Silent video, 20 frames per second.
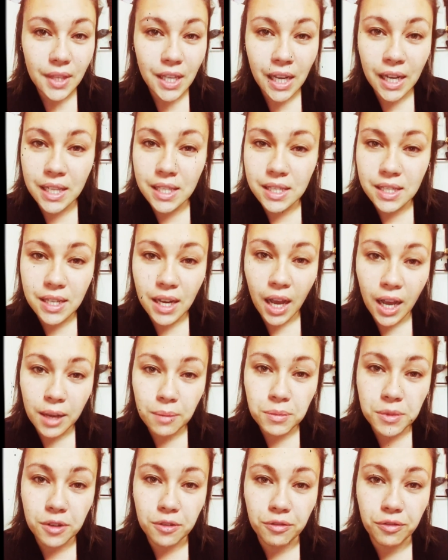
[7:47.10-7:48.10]

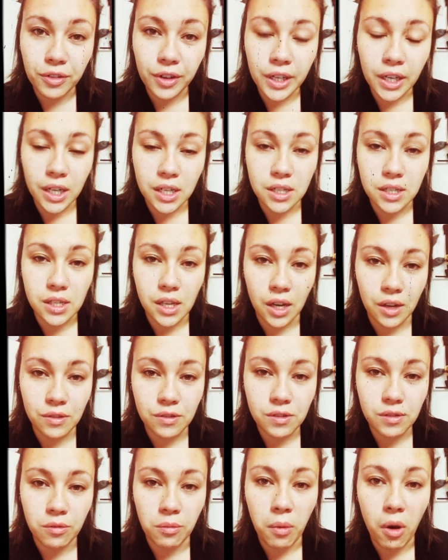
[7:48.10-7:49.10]
to free
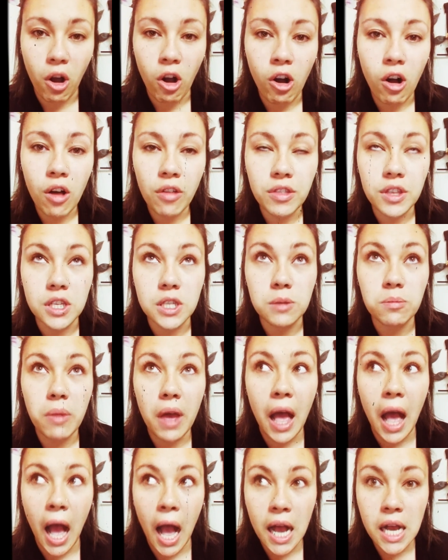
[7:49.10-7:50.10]
ourselves from all these
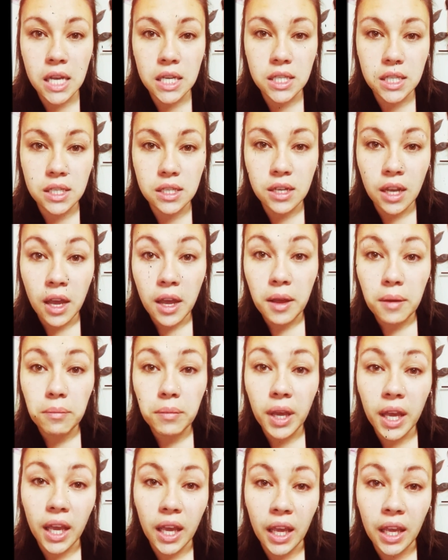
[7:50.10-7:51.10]
past
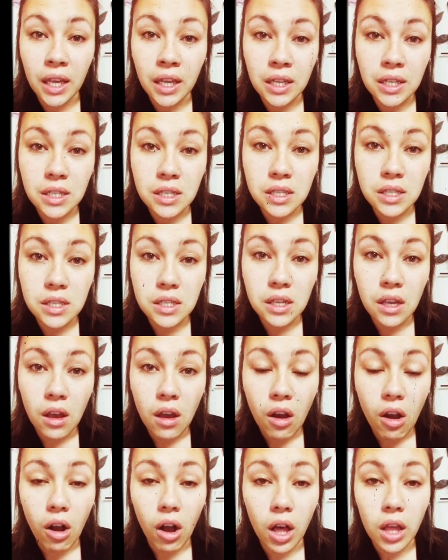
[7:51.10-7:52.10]
pains,
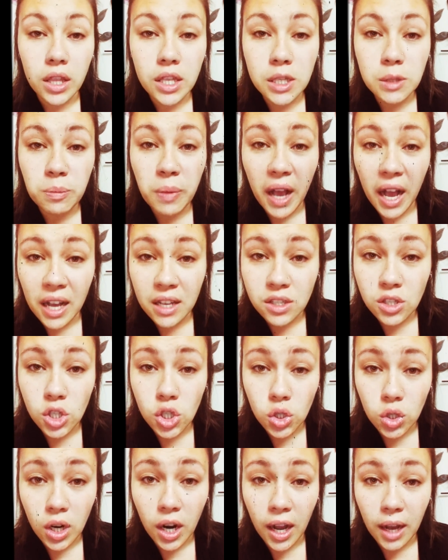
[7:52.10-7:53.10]
all these past
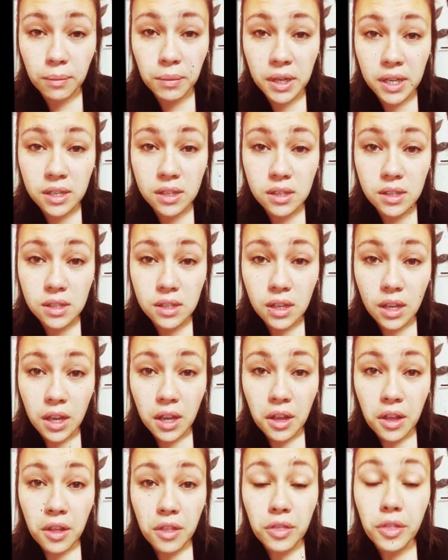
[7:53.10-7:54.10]
traumas.
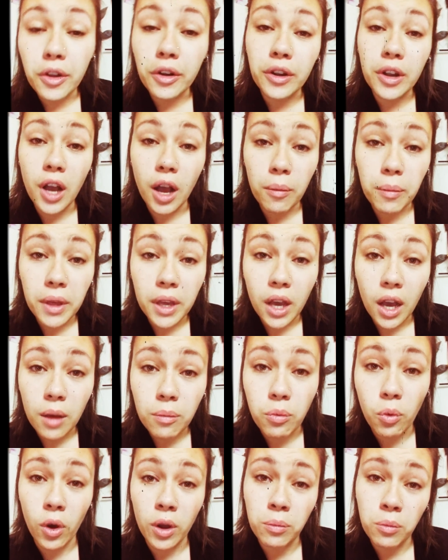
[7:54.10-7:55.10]
They're coming
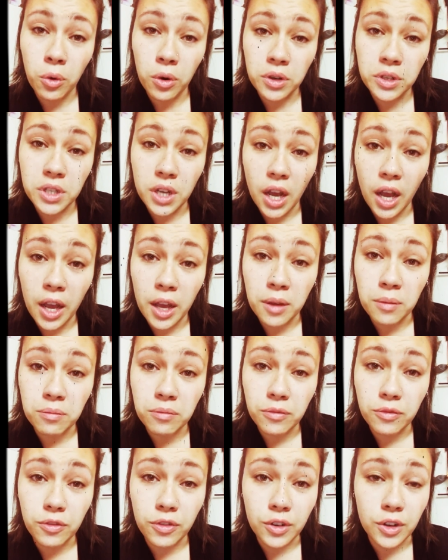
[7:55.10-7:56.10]
up one more time
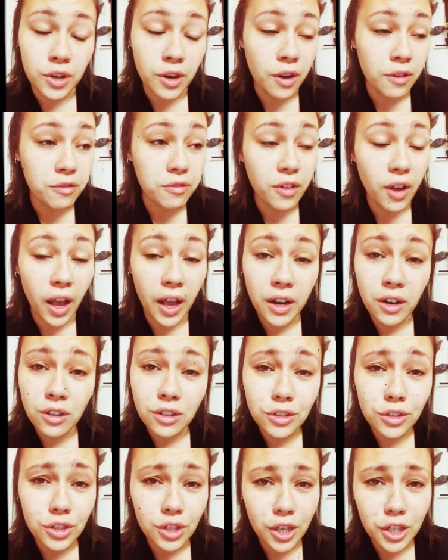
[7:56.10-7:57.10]
for a
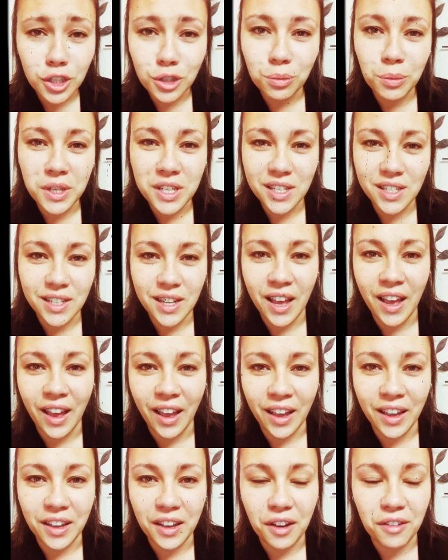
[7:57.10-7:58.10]
final judgment
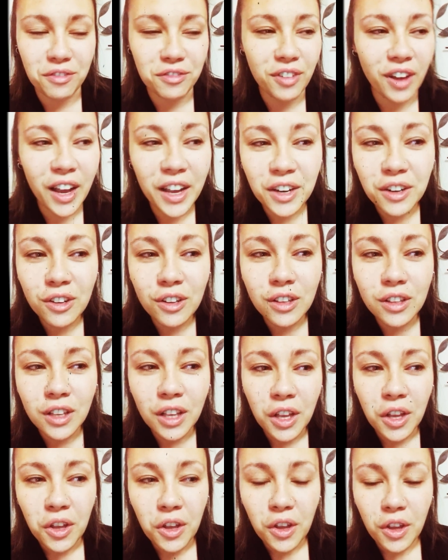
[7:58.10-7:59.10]
day,
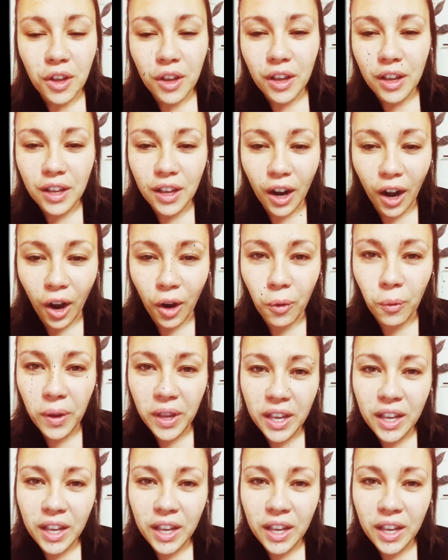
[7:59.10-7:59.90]
are we